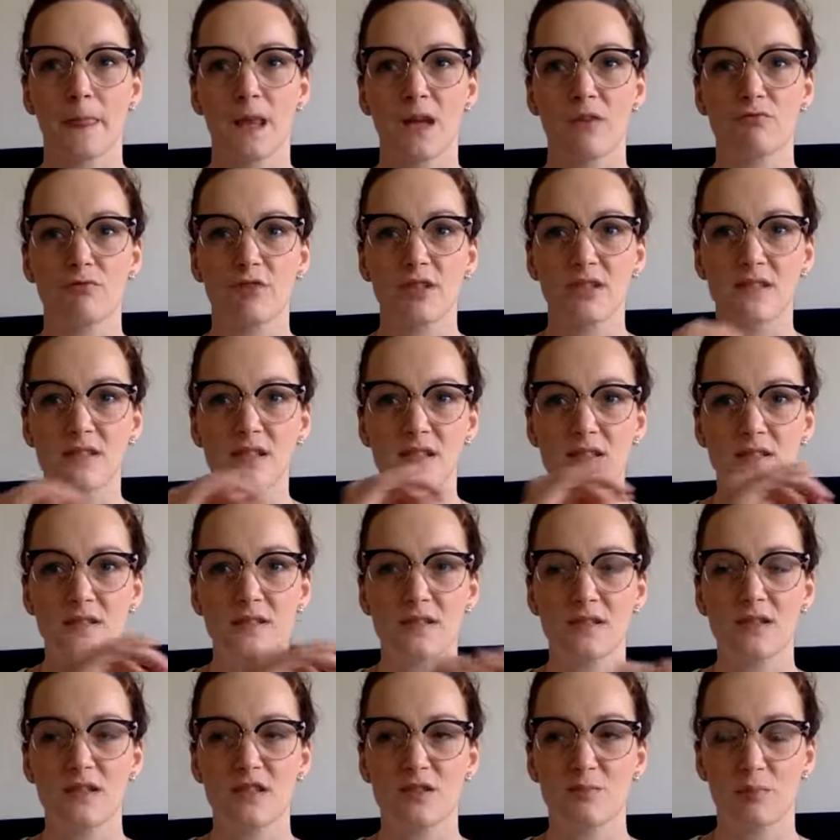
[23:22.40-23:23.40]

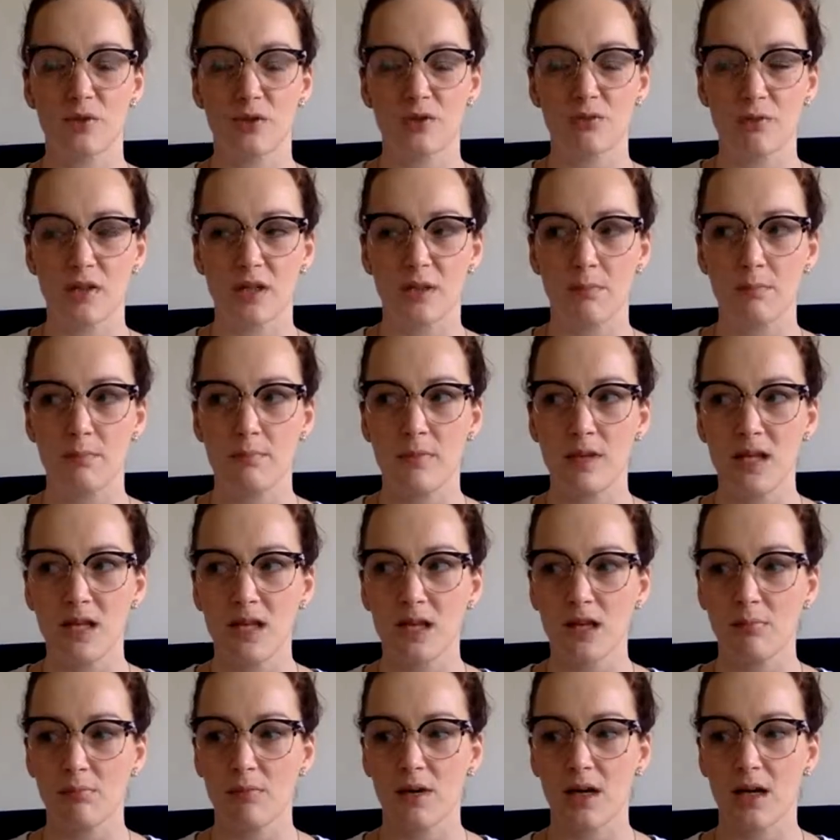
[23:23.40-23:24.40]
resistance between me
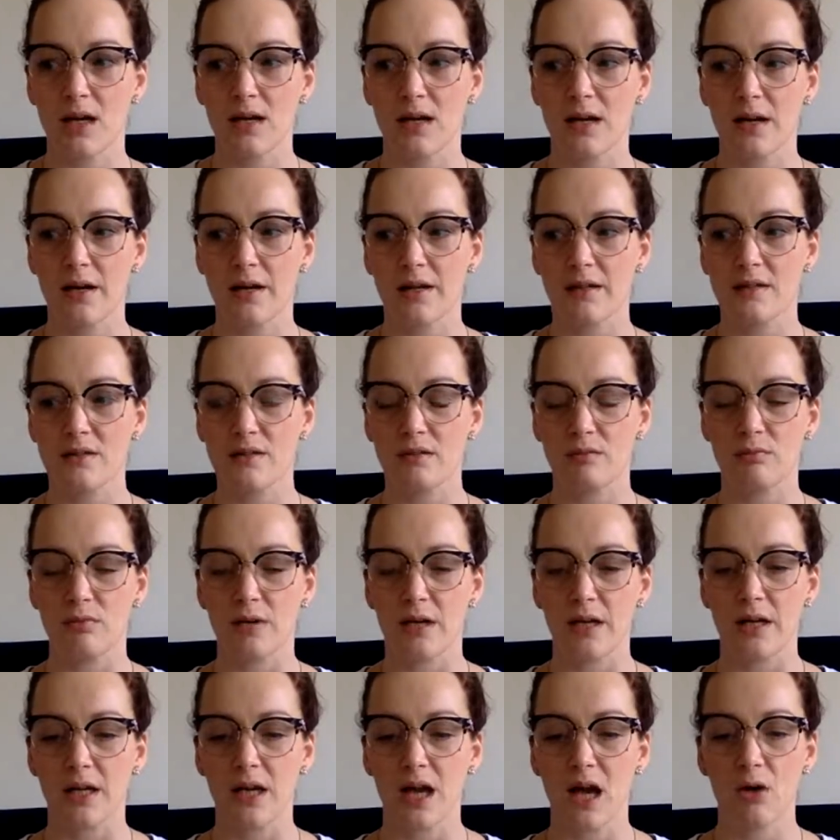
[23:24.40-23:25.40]
and my client
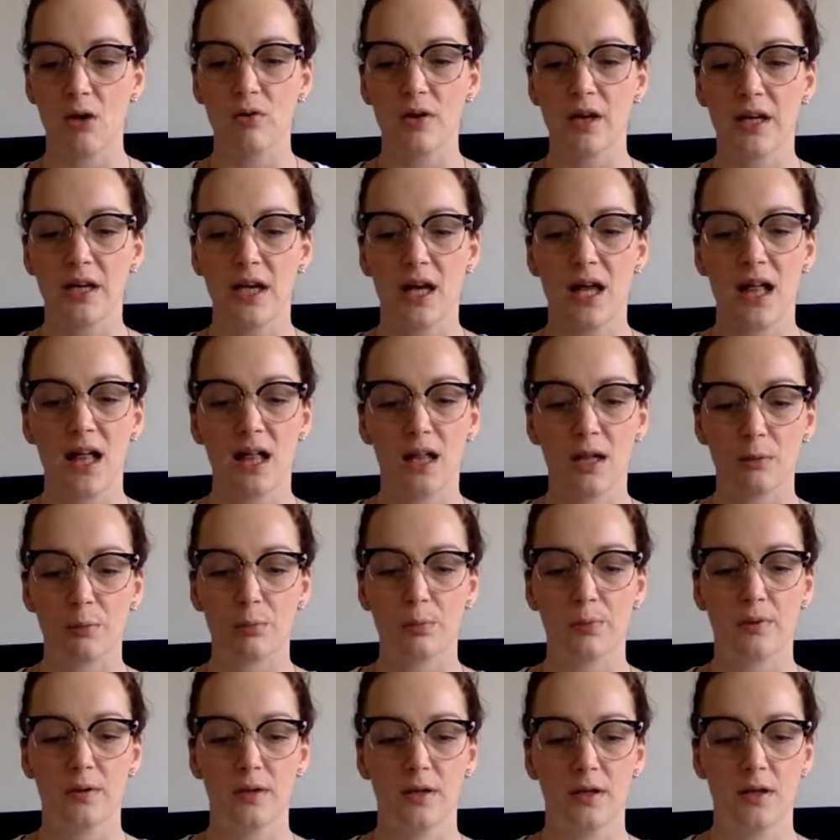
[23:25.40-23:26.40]
away? How can I help
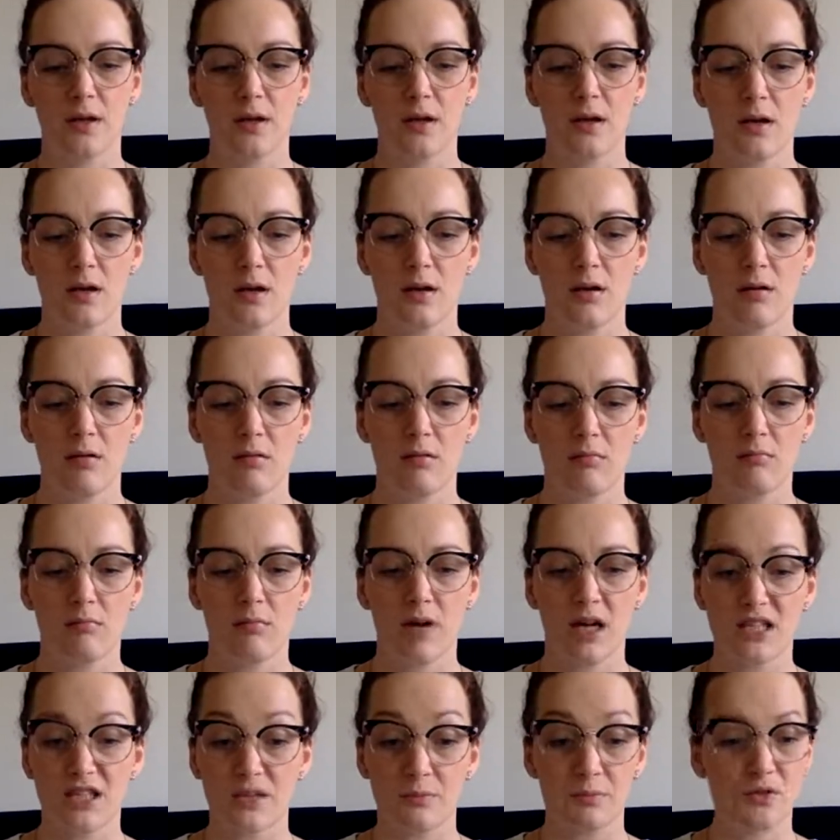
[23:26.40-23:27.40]
my
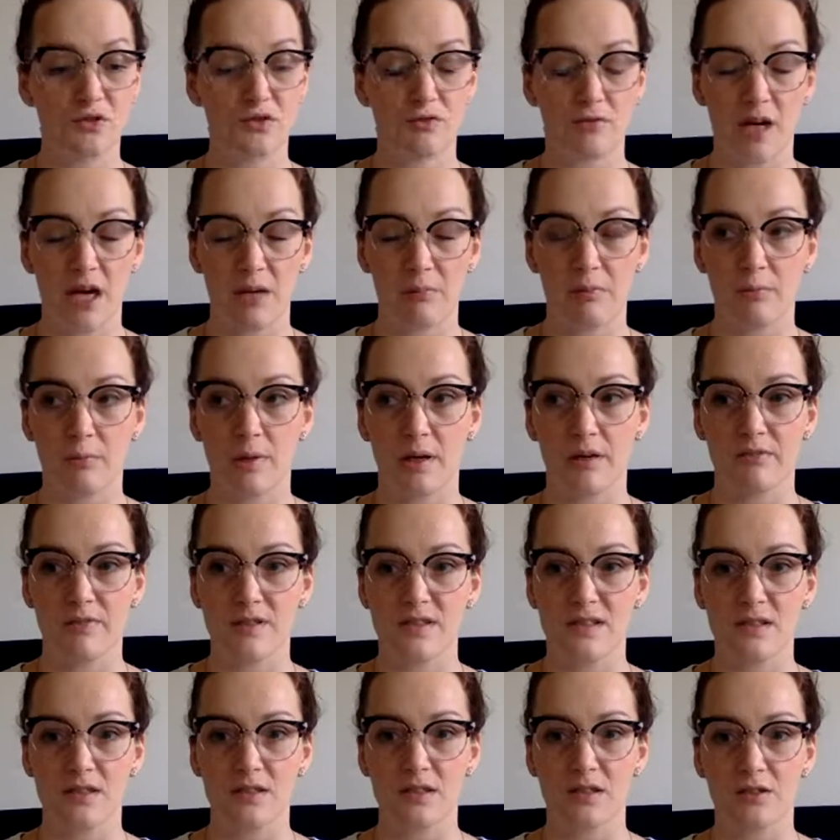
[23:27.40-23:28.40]
subscriber, my
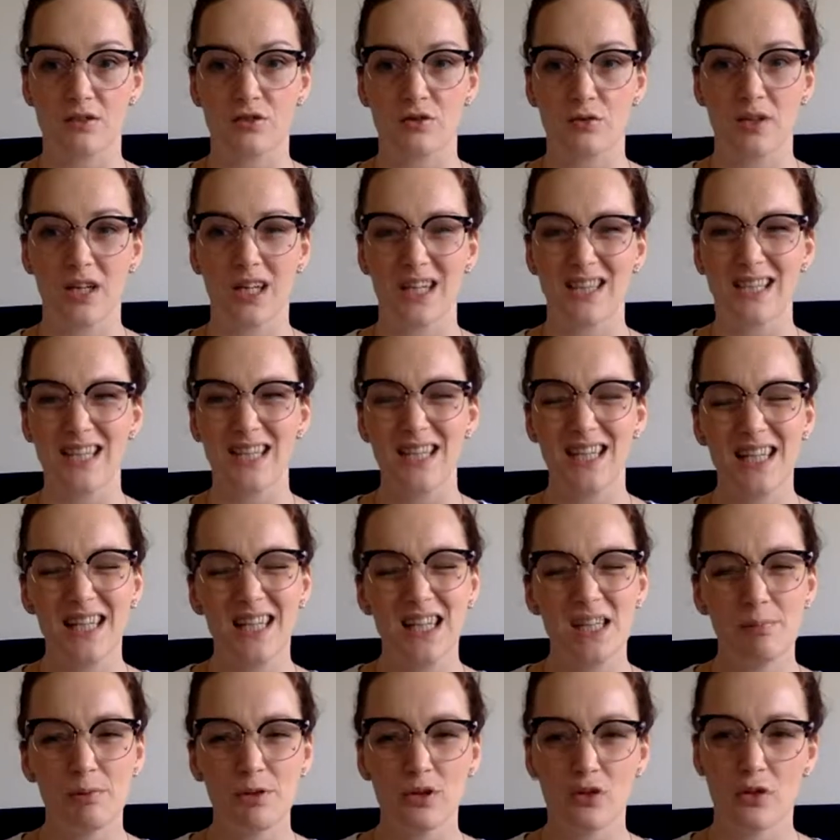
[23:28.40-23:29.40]
visitor, to get a
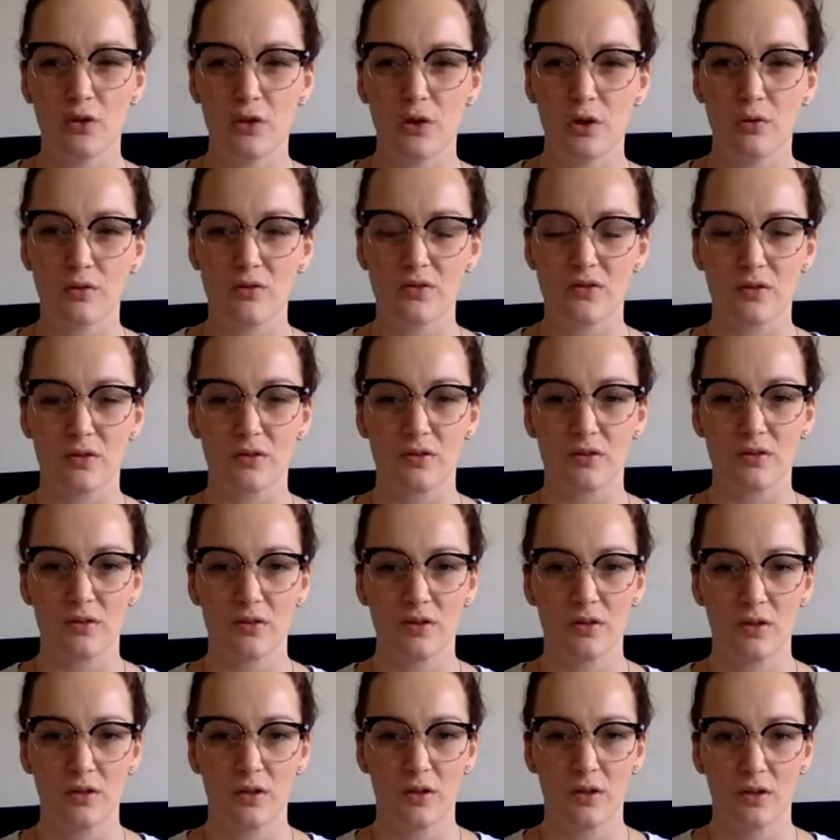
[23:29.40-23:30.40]
little bit closer
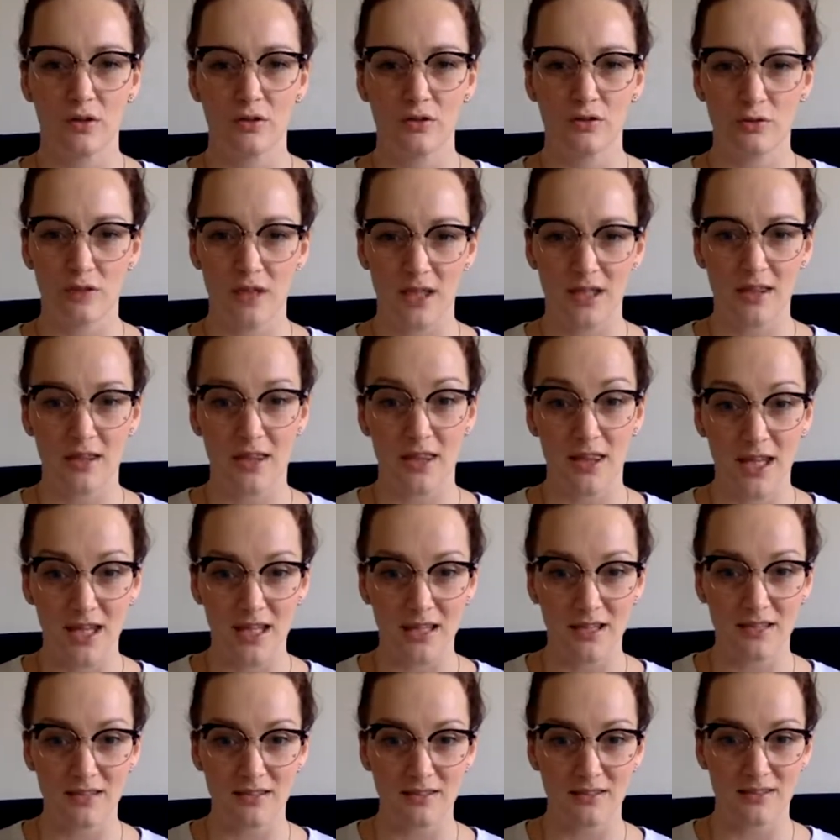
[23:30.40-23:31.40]
to that
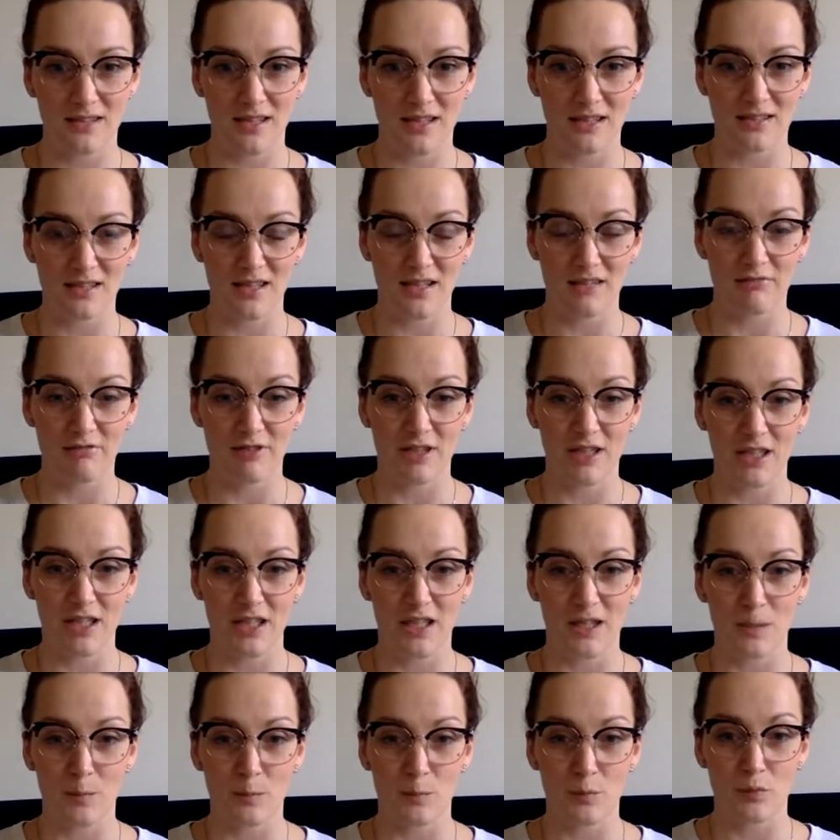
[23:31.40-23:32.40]
thing that they
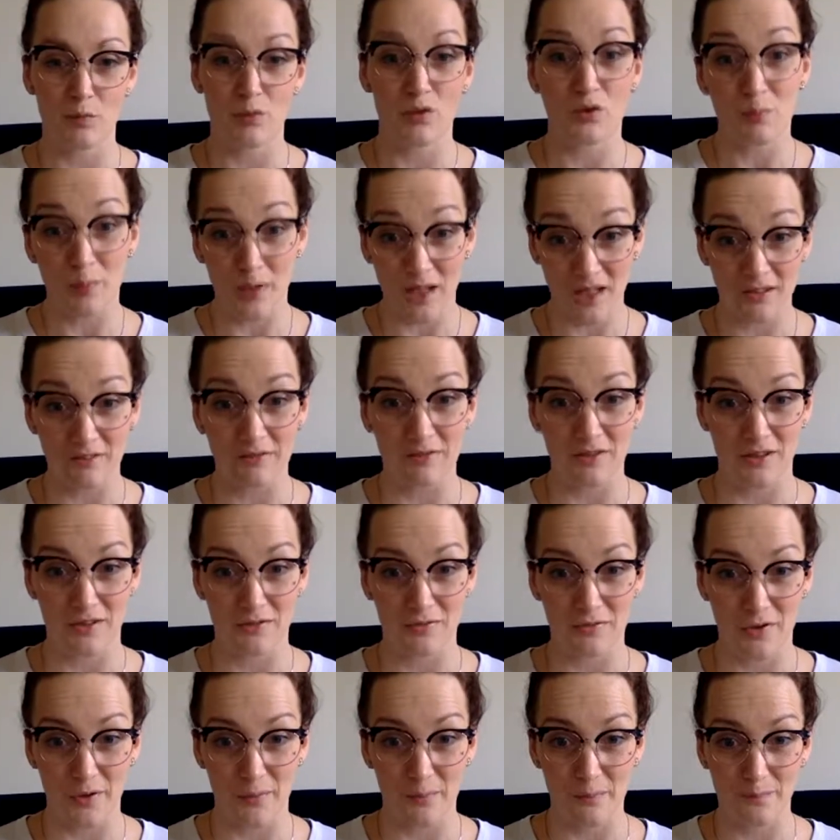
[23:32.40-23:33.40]
really would benefit
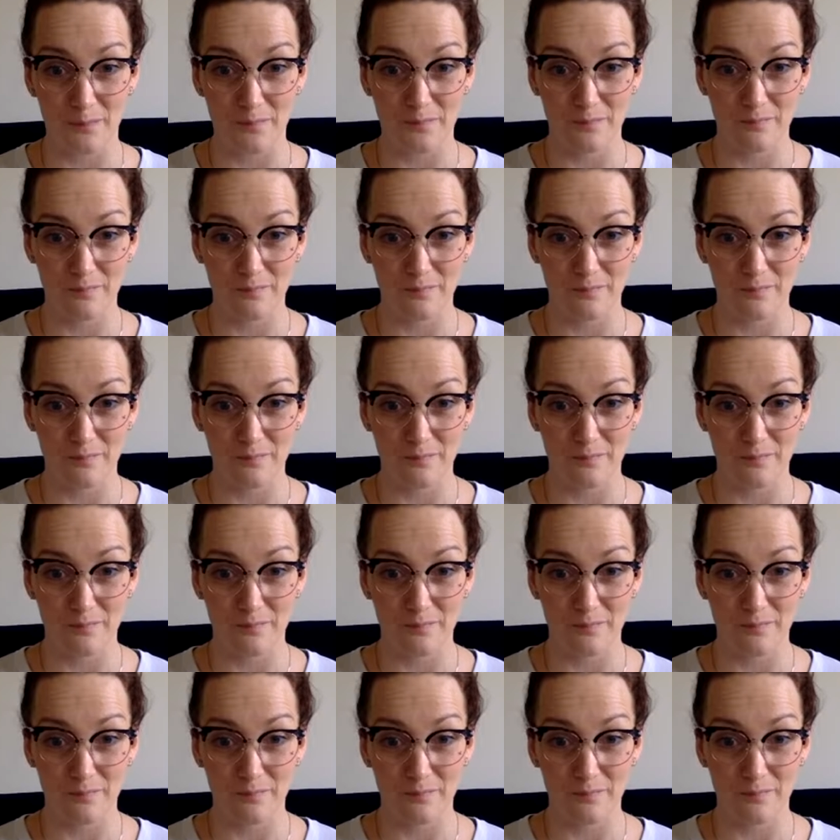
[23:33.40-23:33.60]
from?